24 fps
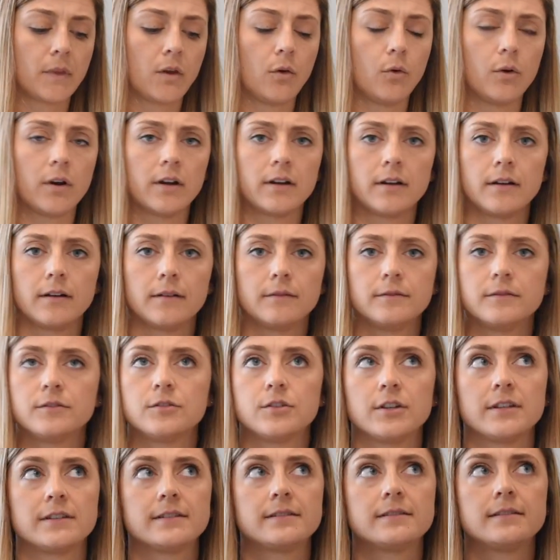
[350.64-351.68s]
or
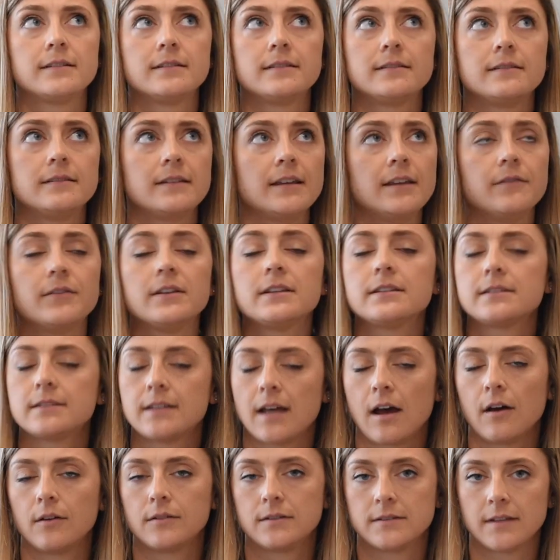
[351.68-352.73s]
just even
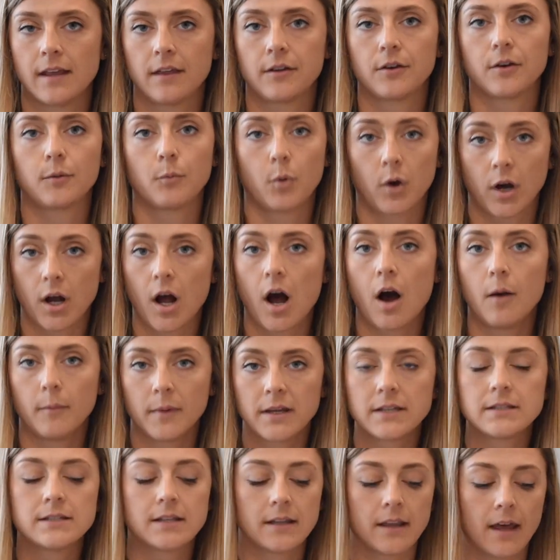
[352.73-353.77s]
sounds that are more
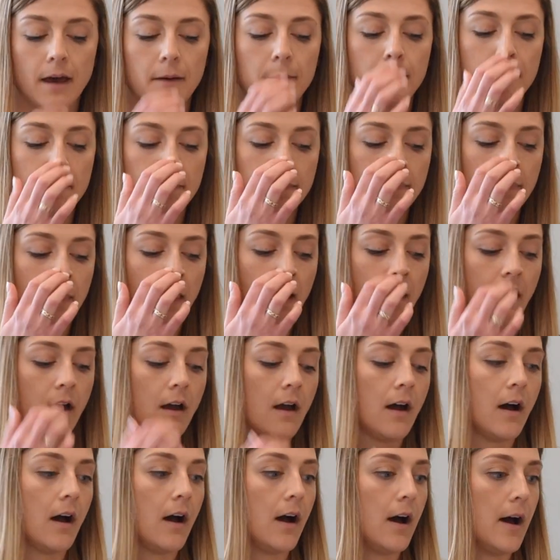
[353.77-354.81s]
calming to them.
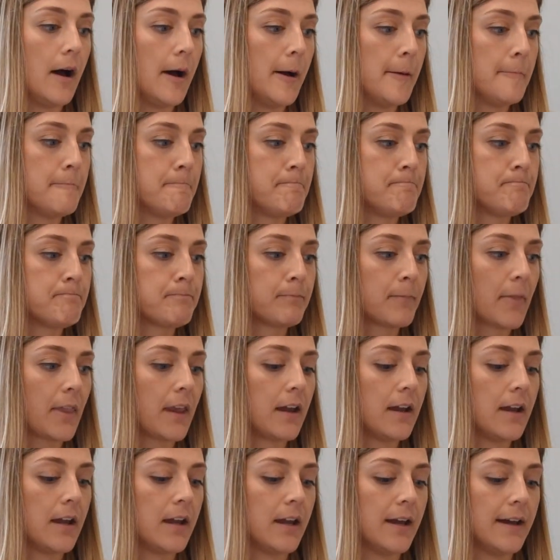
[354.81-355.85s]

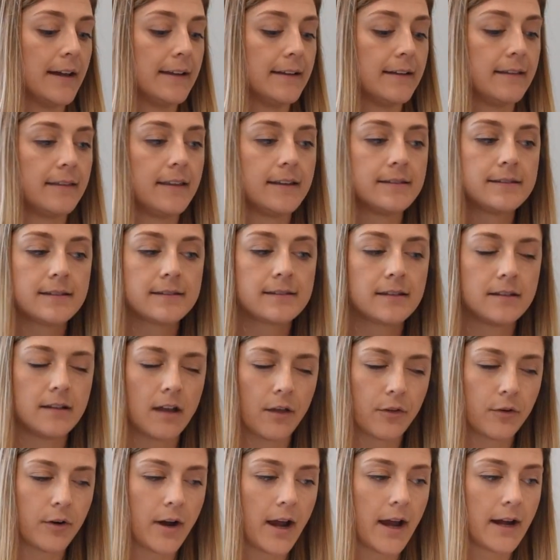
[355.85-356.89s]
And this is
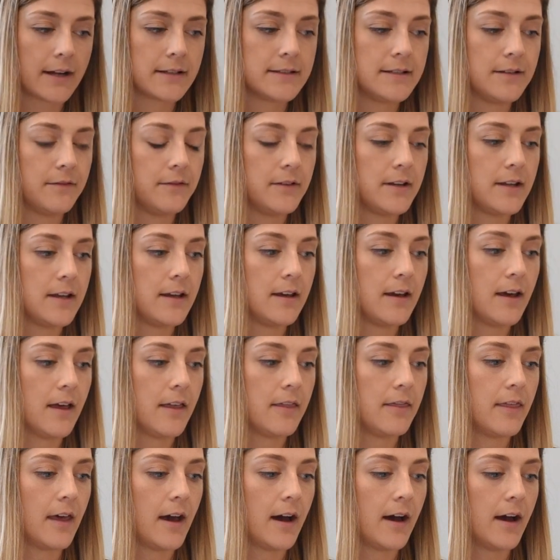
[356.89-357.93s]
another activity
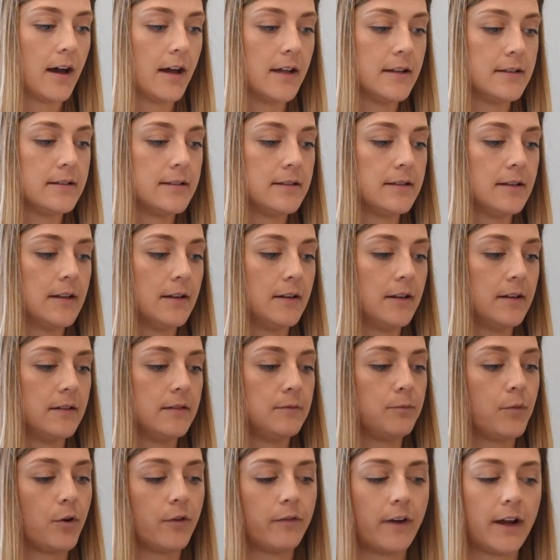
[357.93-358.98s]
that
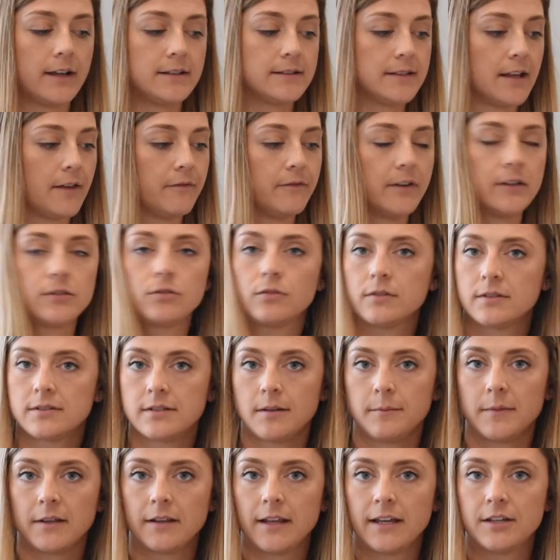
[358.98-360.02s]
provides that visual
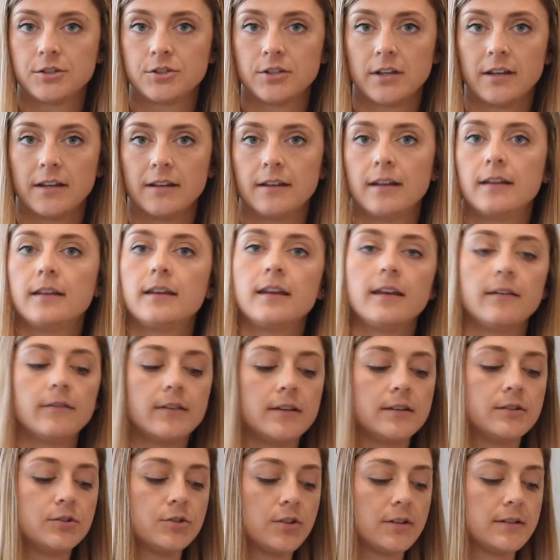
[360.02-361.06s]
stimulation and
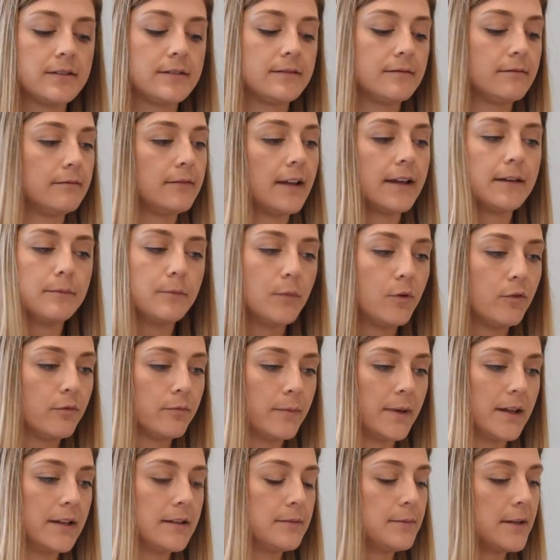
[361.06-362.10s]
even just light
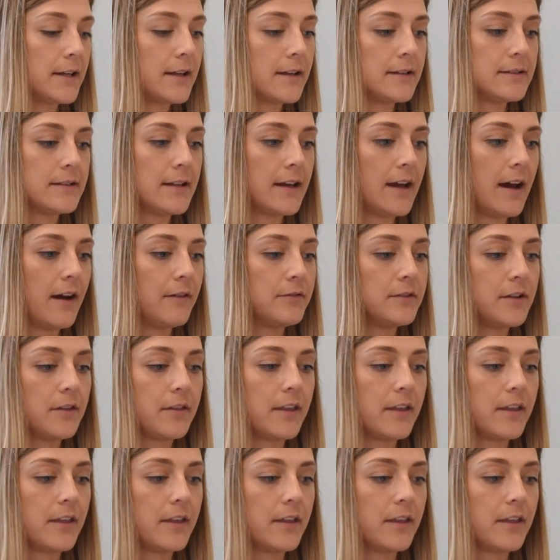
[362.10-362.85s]
movement because they have to